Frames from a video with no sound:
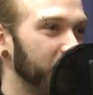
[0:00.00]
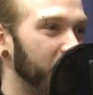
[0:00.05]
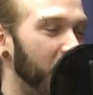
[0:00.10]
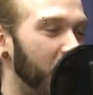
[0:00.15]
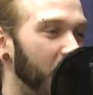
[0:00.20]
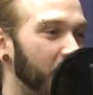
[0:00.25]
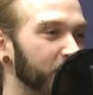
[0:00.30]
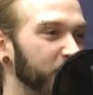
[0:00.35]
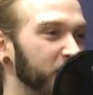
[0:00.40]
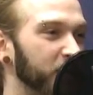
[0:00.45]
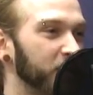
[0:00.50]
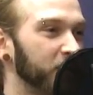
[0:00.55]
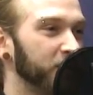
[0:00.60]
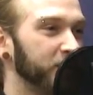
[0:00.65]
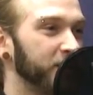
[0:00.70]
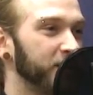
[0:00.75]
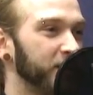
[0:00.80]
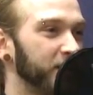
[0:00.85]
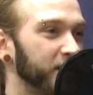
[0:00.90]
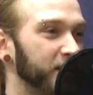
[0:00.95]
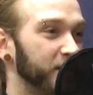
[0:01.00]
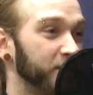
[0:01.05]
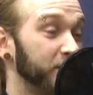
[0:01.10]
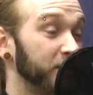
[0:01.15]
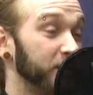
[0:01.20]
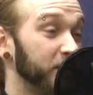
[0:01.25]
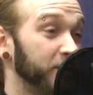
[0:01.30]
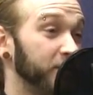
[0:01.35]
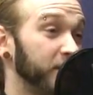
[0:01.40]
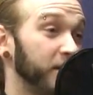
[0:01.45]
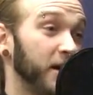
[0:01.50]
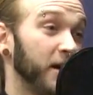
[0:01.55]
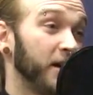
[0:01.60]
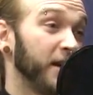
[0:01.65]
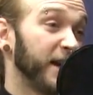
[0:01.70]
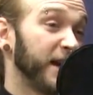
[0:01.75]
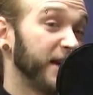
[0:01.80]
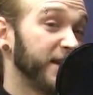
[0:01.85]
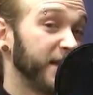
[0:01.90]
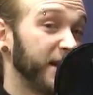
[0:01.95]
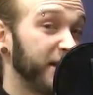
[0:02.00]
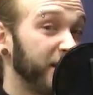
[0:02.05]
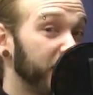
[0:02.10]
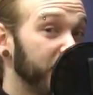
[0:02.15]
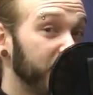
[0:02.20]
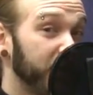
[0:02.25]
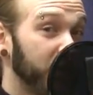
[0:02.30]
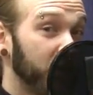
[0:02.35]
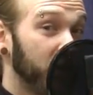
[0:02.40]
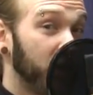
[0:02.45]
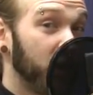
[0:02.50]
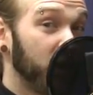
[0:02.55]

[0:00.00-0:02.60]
our meals to be done. Like I said earlier,